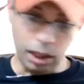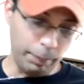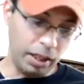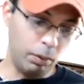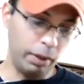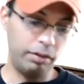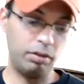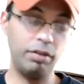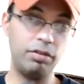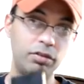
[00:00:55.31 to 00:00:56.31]
Anyway, so
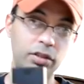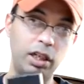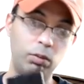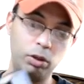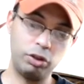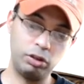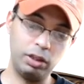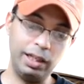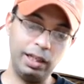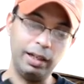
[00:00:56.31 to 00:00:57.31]
this is the second version.
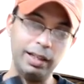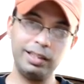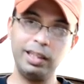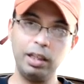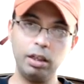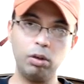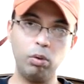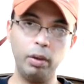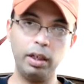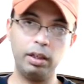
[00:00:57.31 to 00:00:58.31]
Let's take a
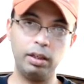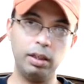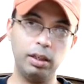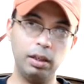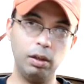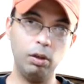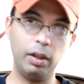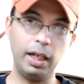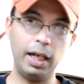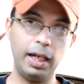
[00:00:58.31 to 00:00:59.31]
quick
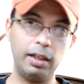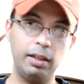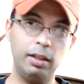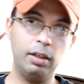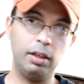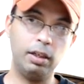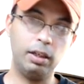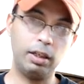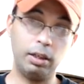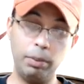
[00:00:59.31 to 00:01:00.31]
look at,
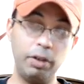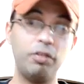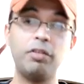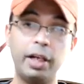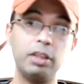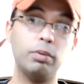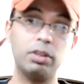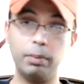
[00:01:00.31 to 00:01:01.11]
compare the size with some